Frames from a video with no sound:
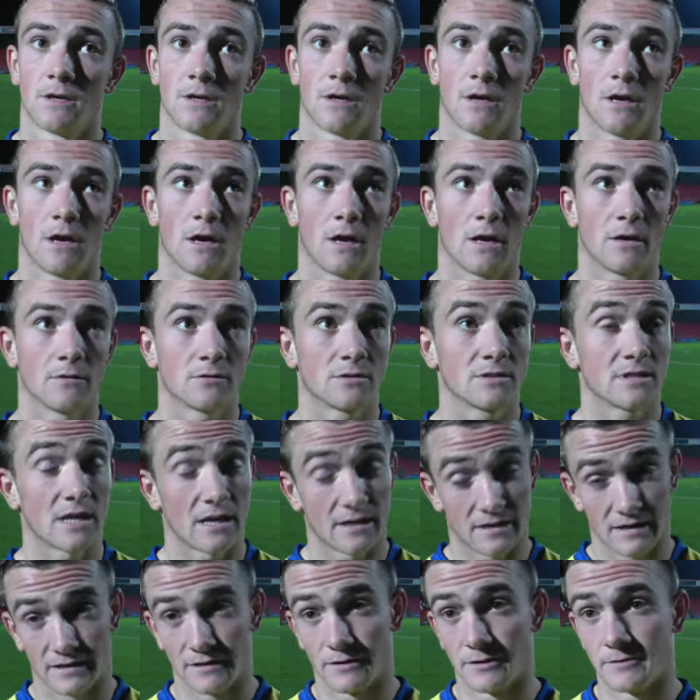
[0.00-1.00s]
It was
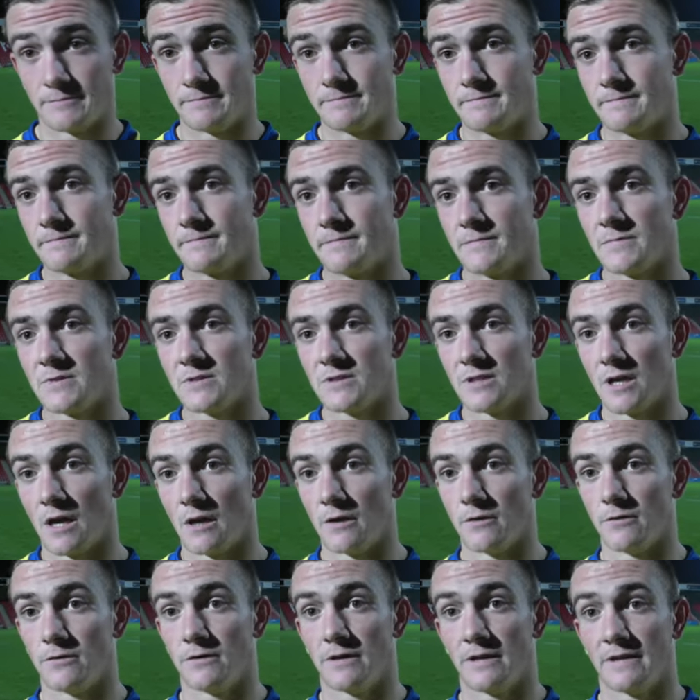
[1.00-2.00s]
Saturday night,
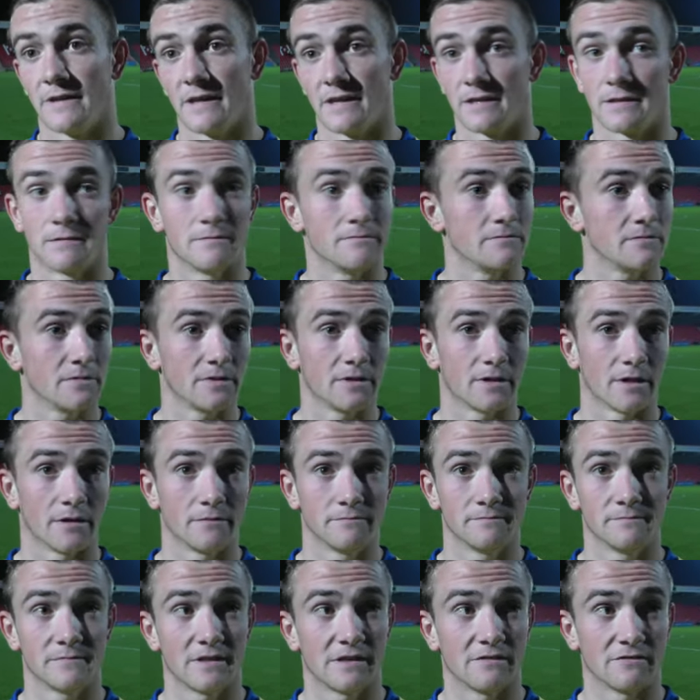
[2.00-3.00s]
so, and then
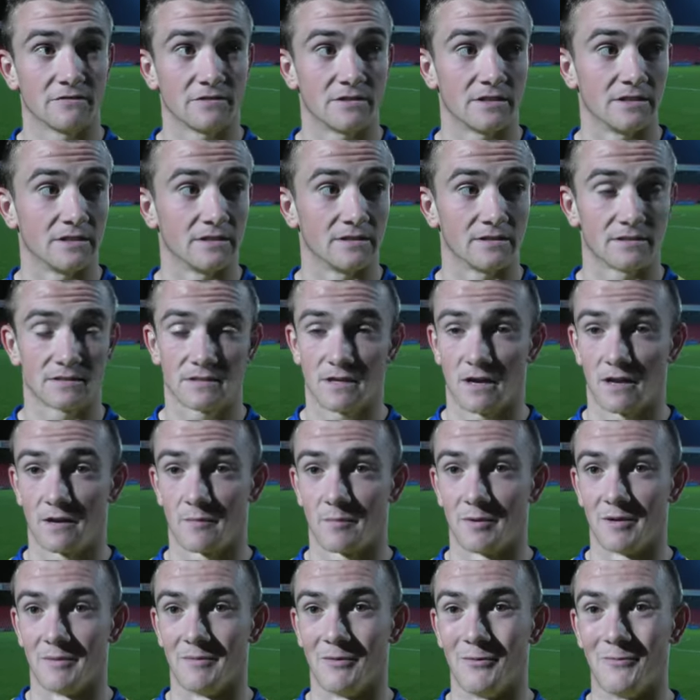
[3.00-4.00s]
everything's kind of
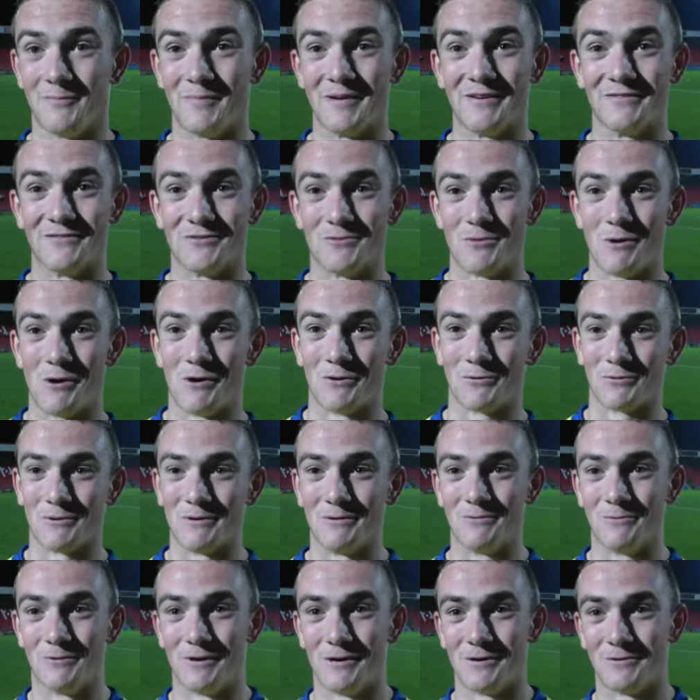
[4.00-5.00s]
been a bit of a
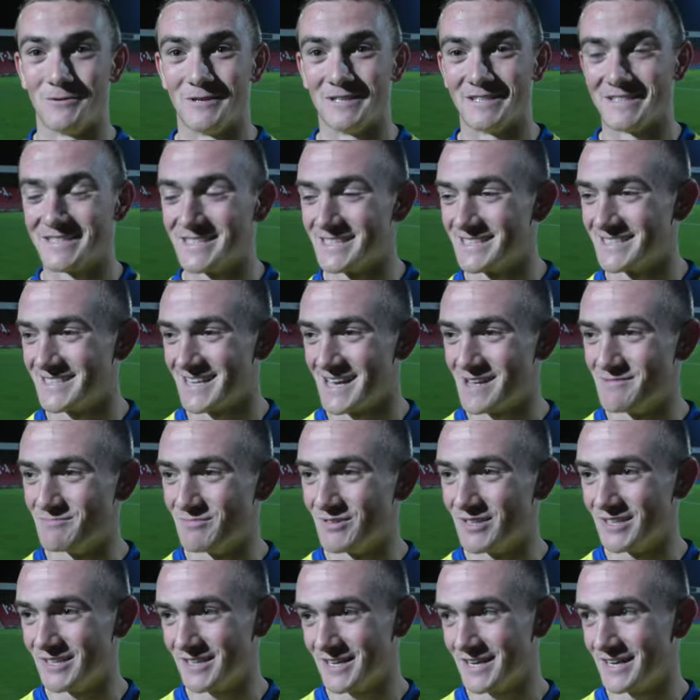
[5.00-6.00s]
whirlwind since then.
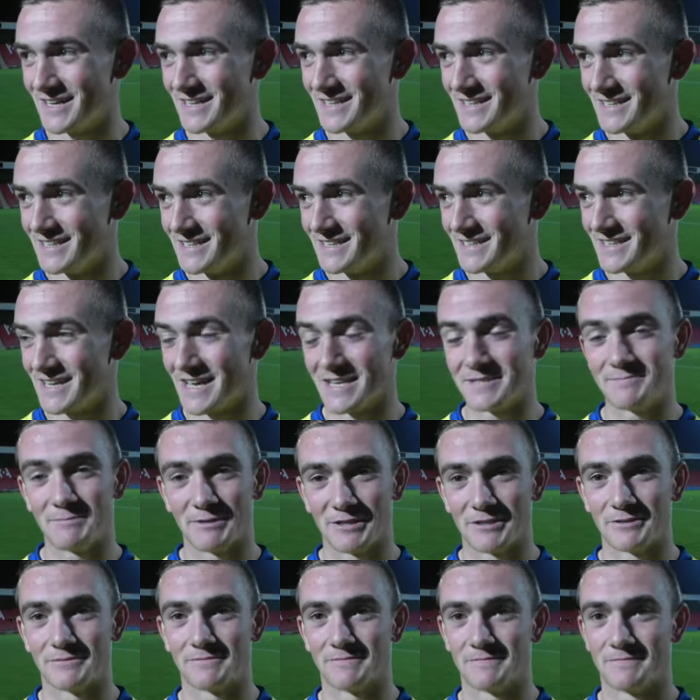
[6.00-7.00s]
But yeah, it's been
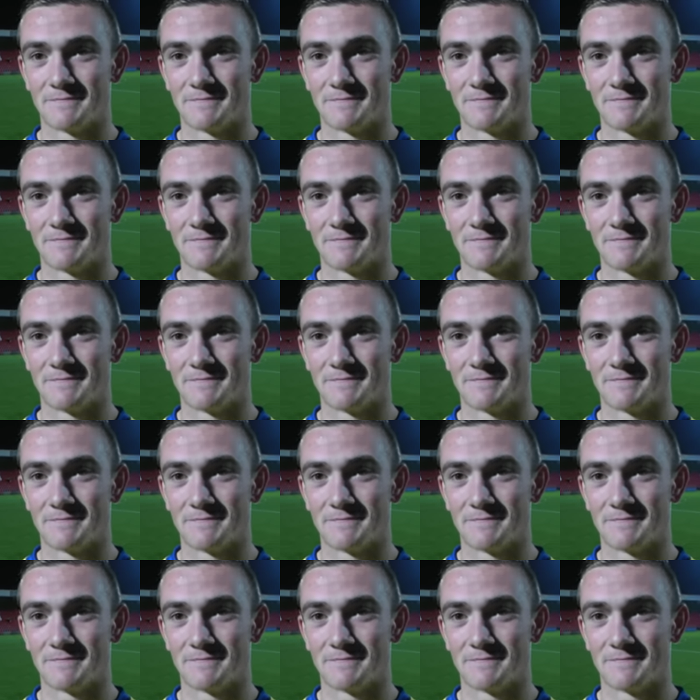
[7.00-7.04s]
good.